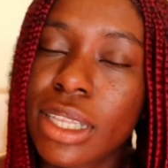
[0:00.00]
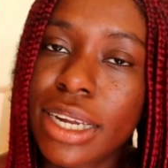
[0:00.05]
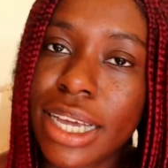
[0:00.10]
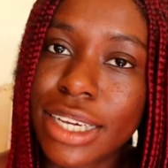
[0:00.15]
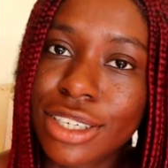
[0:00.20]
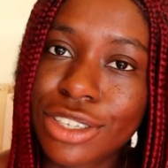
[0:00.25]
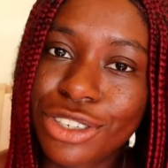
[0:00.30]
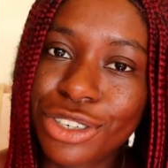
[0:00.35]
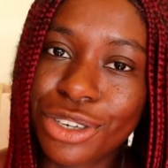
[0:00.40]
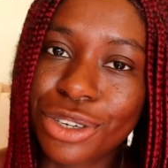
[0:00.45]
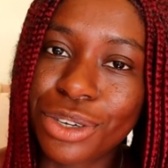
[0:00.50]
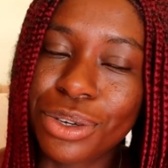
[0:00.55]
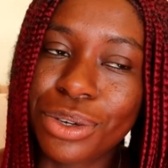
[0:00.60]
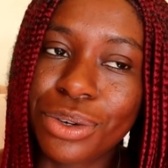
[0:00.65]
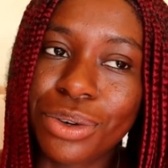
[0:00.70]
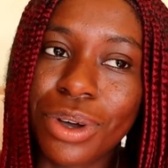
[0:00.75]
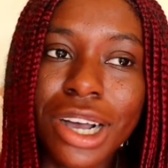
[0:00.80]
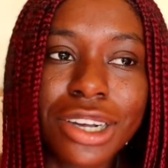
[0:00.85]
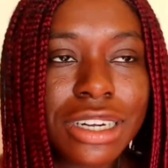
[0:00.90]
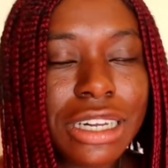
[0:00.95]
next
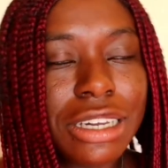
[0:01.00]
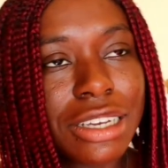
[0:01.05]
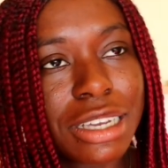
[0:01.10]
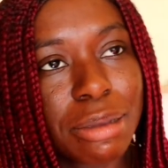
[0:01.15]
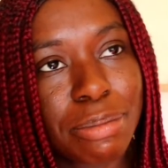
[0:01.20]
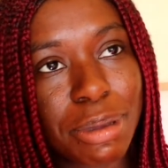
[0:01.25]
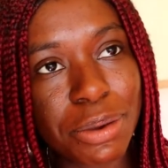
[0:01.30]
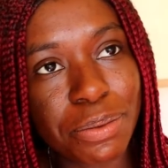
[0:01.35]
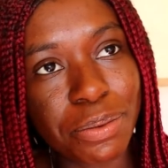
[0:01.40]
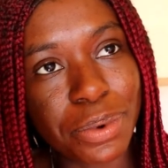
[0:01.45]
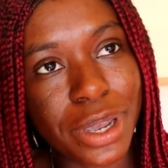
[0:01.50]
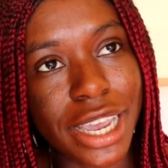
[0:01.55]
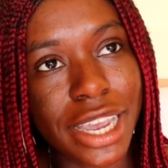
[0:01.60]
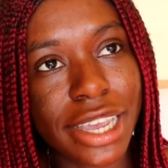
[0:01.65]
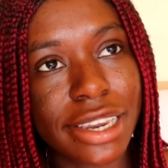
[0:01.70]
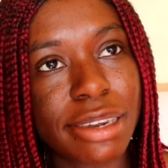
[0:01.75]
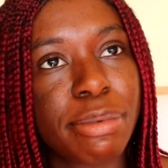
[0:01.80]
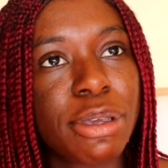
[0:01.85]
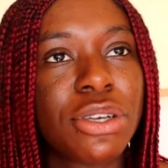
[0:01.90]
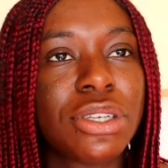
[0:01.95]
two are going to look a bit
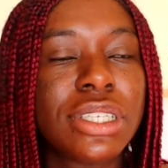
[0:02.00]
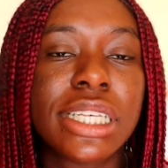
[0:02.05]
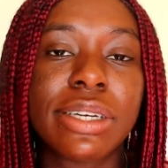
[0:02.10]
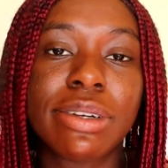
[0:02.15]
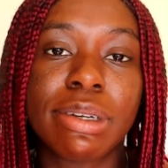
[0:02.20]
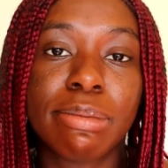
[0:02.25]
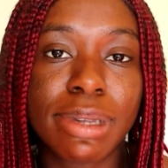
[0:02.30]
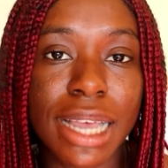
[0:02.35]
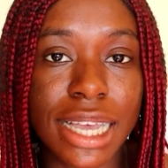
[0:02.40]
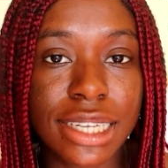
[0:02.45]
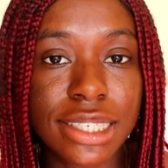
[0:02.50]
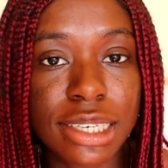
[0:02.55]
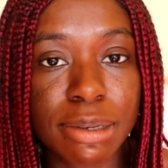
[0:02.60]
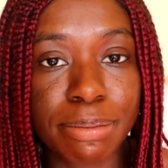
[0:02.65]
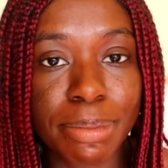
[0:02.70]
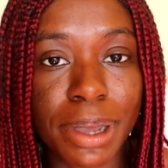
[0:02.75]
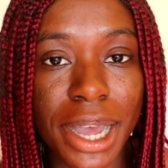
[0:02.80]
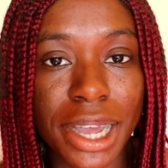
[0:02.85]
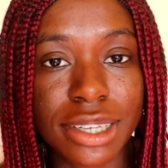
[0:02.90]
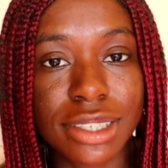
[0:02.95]
weird because they're in plastic
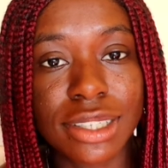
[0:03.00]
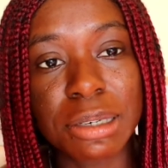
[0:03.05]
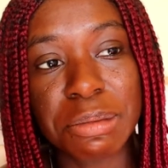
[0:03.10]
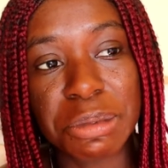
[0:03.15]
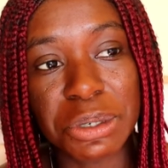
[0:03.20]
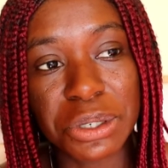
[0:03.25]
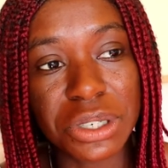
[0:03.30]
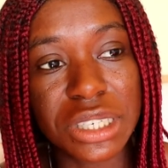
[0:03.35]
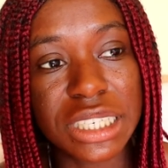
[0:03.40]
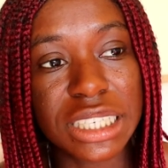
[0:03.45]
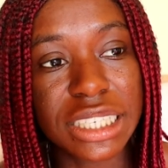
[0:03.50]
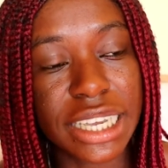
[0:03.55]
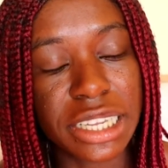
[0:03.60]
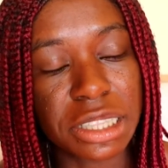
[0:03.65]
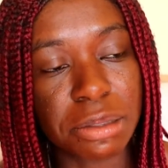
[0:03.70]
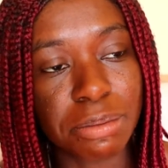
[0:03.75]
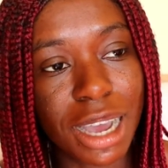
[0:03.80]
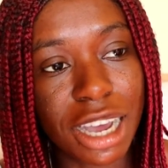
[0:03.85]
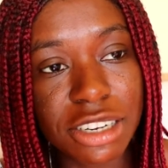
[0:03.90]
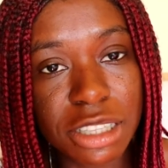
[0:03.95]
bags, and I'm not going to take
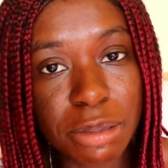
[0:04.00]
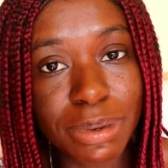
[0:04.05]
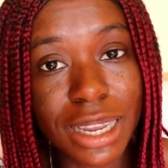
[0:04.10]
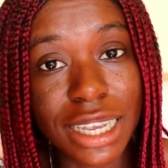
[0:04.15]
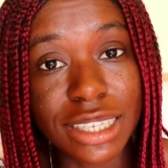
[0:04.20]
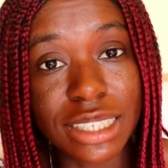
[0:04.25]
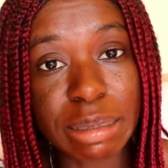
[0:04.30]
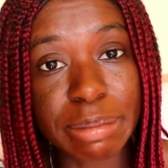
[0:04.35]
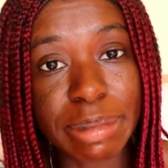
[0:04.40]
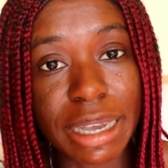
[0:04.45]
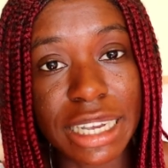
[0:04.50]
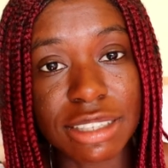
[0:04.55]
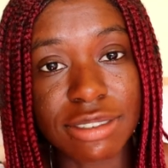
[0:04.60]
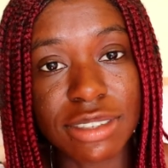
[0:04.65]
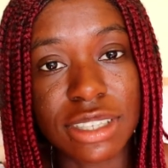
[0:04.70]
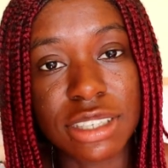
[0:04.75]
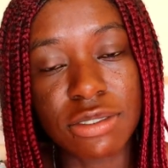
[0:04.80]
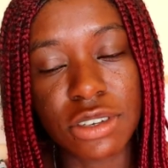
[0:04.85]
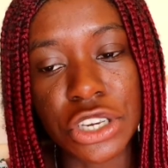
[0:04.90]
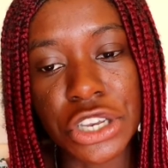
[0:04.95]
them out of the plastic bags for
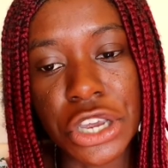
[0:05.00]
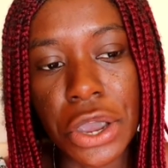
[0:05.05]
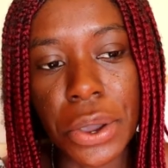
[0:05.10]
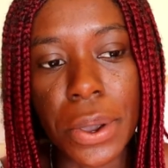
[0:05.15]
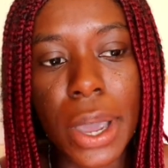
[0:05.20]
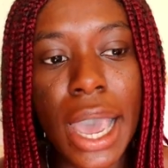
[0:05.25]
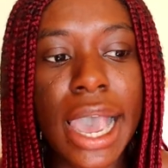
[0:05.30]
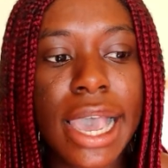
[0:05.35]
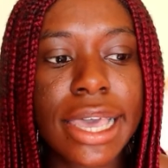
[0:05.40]
this video.